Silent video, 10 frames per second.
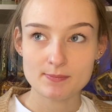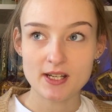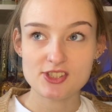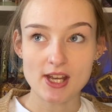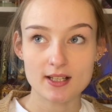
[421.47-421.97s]

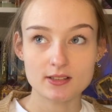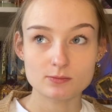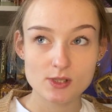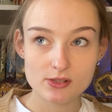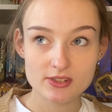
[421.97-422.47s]
by Jacqueline
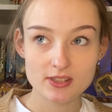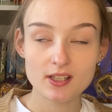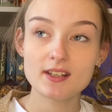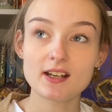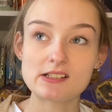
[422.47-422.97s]

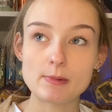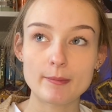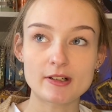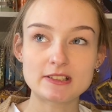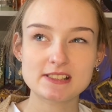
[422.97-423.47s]
Wilson. I
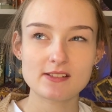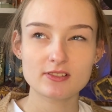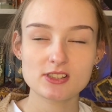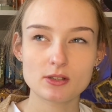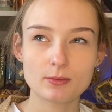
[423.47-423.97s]
remember it was
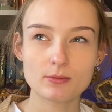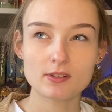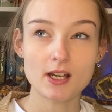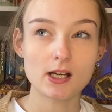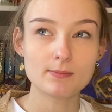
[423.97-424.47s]
given
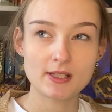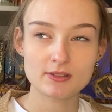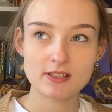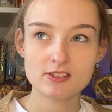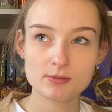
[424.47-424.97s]

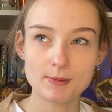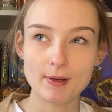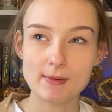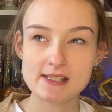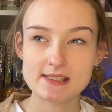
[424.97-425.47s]
to me
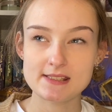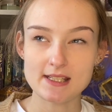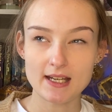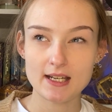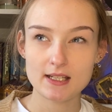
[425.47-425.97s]
by my
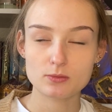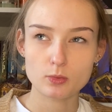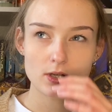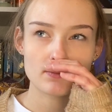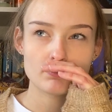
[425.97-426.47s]
dad
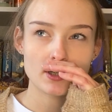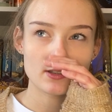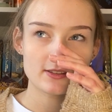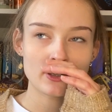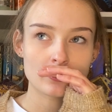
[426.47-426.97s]
one
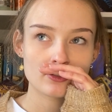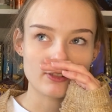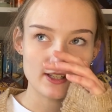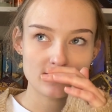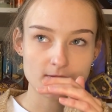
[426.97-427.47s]
birthday or
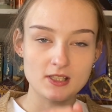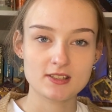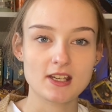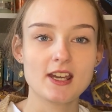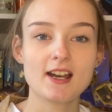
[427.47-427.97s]

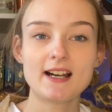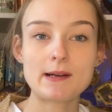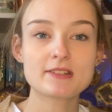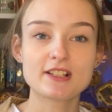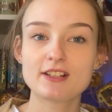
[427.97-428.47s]
Christmas. I
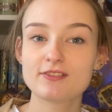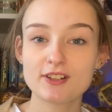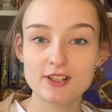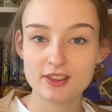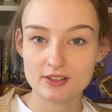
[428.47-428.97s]
absolutely
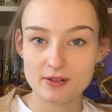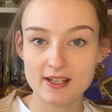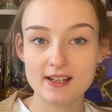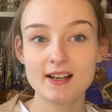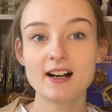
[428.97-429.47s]
flew through
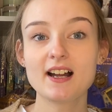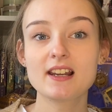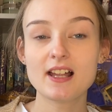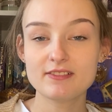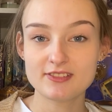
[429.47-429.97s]
it. I
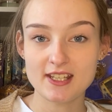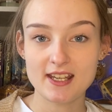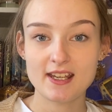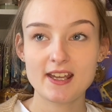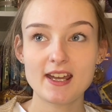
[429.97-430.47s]
loved
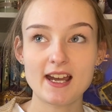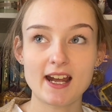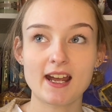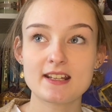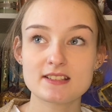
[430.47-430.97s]
it.
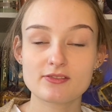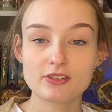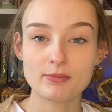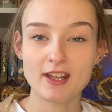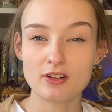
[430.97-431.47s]
And
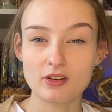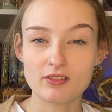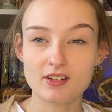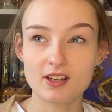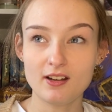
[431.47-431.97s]
from then
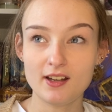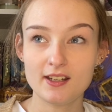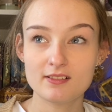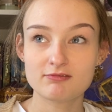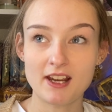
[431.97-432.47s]
on,
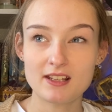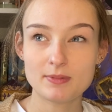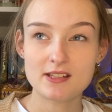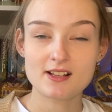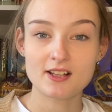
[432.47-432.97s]
I read
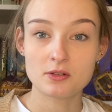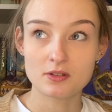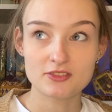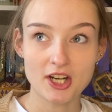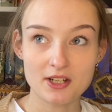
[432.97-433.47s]
basically
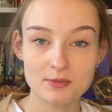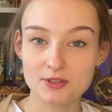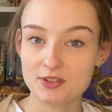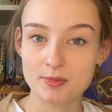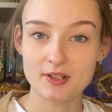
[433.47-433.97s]
all of Jacqueline
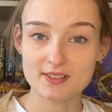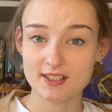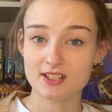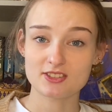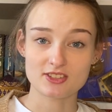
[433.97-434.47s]
Wilson's books, and
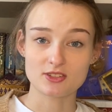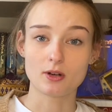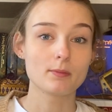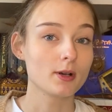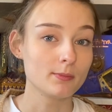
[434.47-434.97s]
I could just
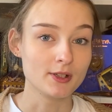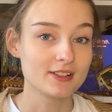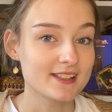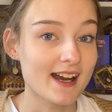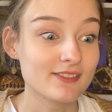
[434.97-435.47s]
not put
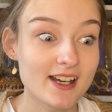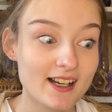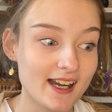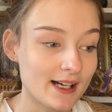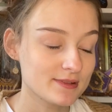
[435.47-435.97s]
books down.
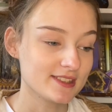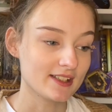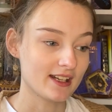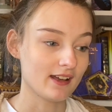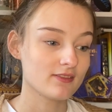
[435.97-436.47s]
I
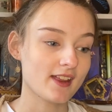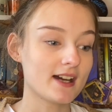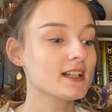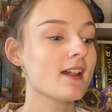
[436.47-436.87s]
absolutely love that.